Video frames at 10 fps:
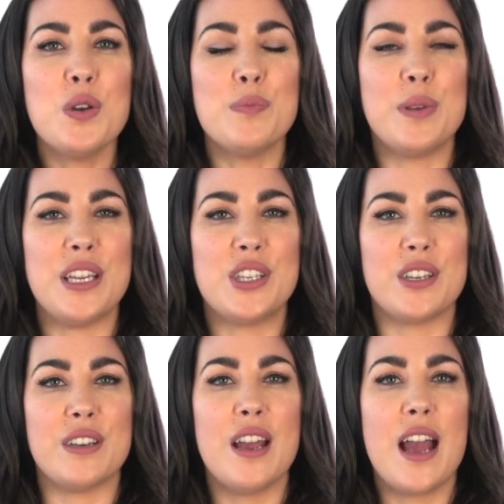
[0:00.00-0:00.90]

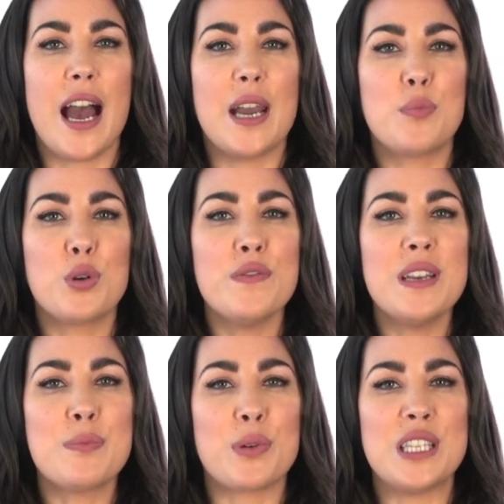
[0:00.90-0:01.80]
completion, an approval
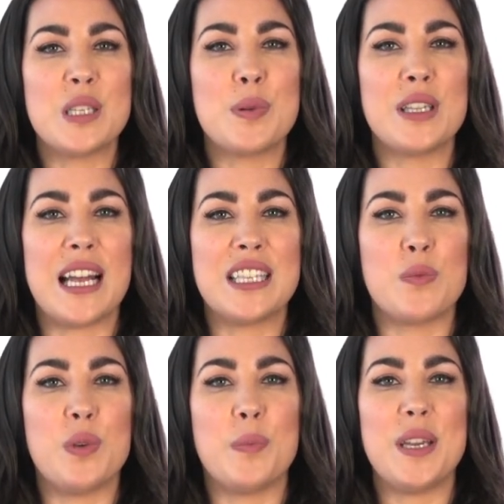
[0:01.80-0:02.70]
in principle letter
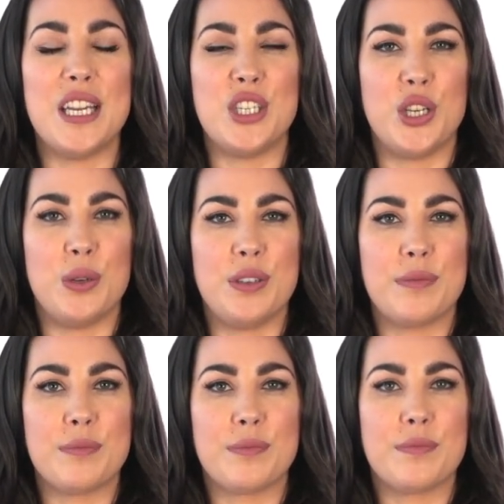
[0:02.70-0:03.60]
will be issued.
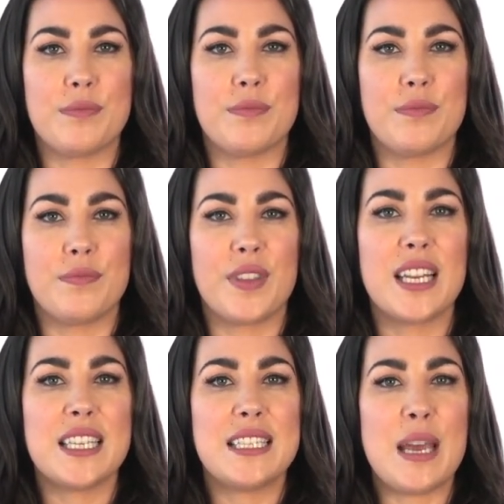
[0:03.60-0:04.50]

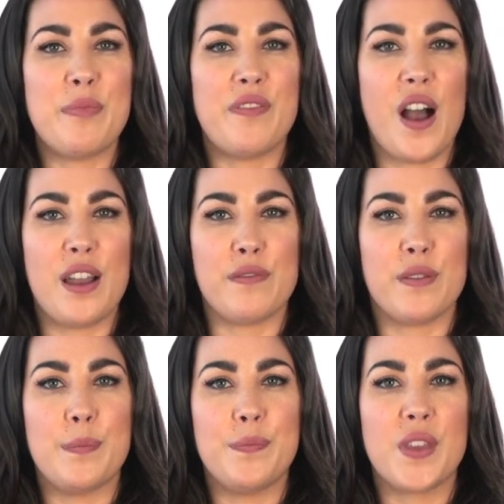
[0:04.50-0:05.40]
Step 5.
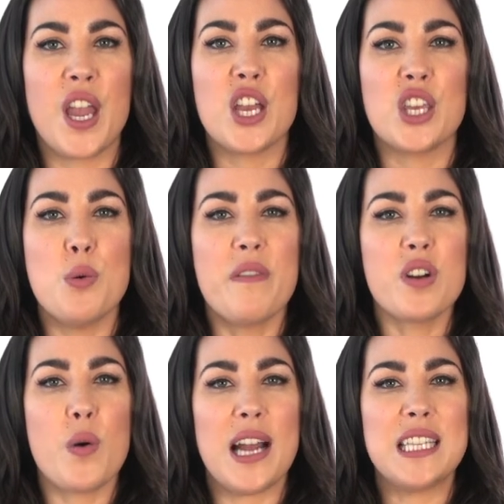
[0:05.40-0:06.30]
You are
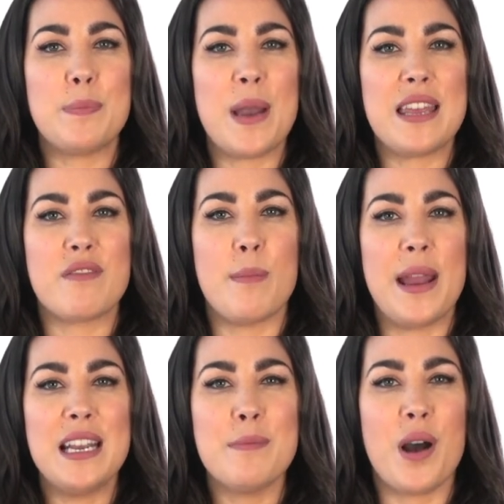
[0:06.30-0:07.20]
required to pay the
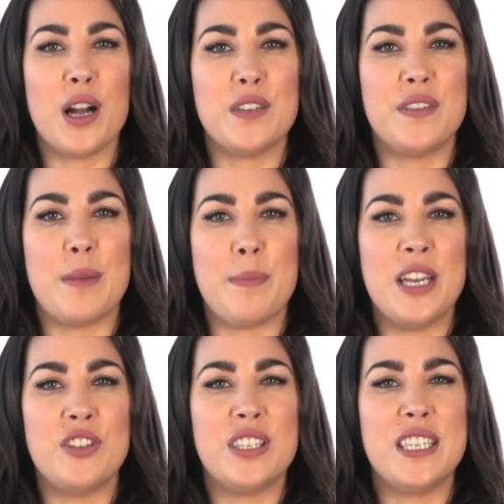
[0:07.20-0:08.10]
remaining part of the
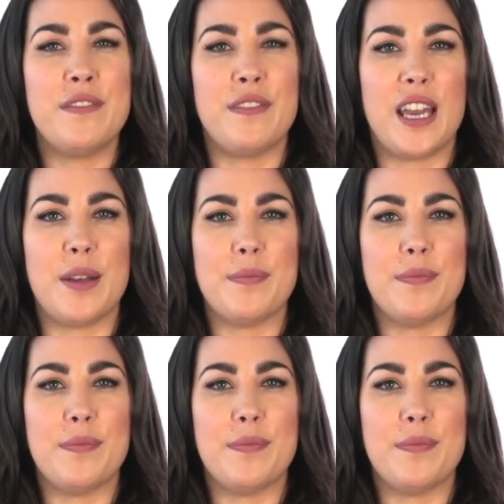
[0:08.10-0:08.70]
administrative fee.